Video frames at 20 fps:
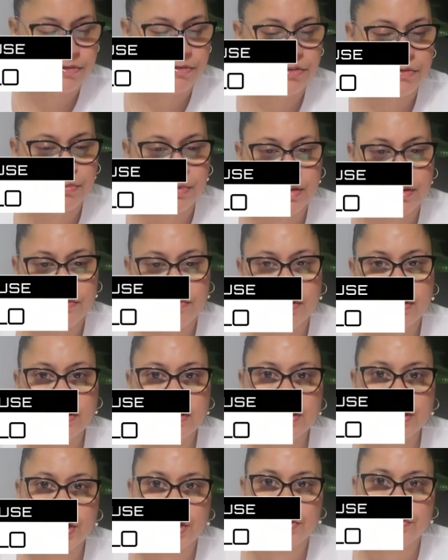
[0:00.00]
If you've been
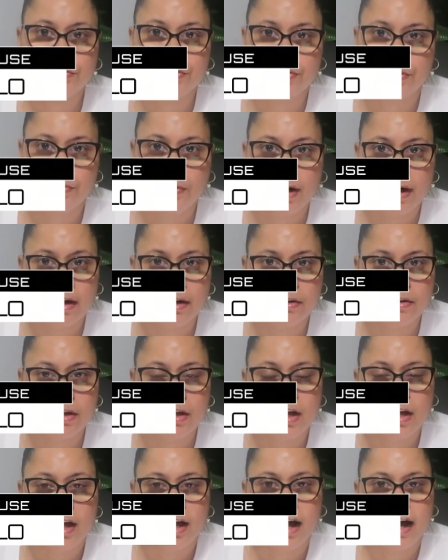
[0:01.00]
around this channel for a while,
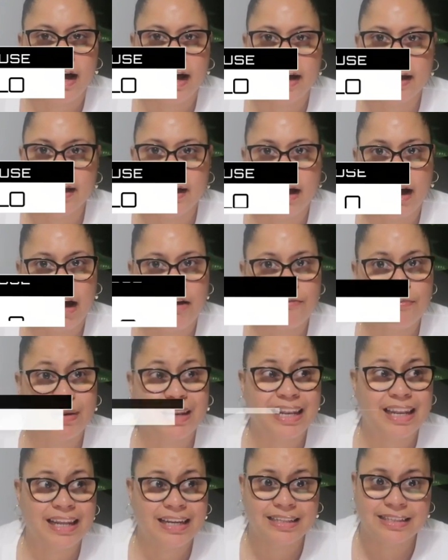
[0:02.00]
I have
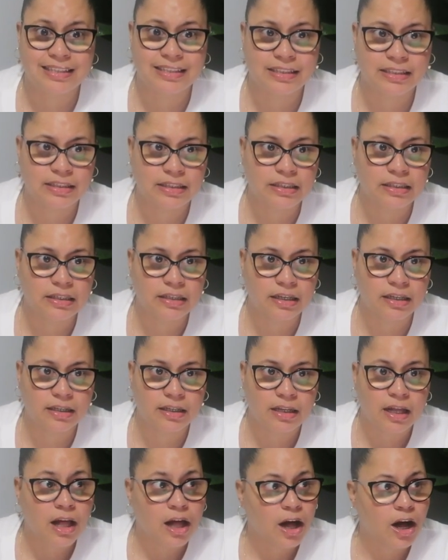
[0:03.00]
a
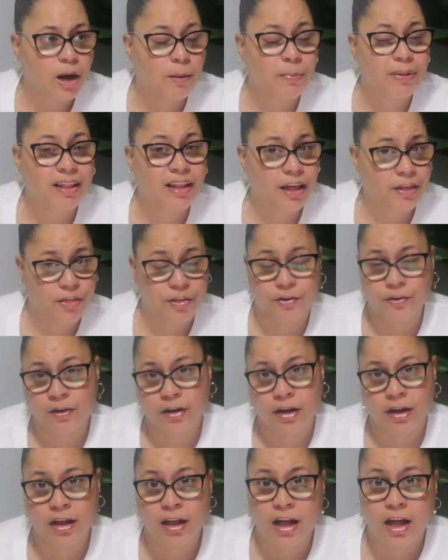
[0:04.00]

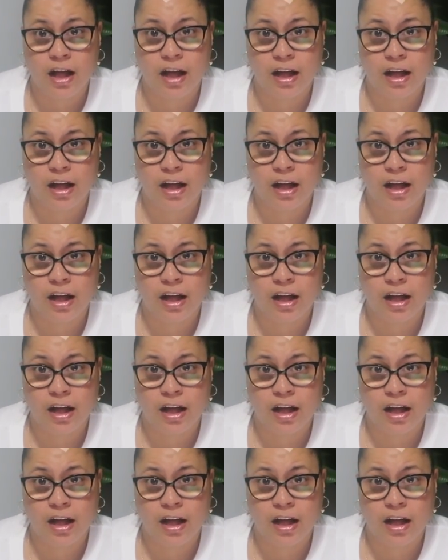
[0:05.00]
plethora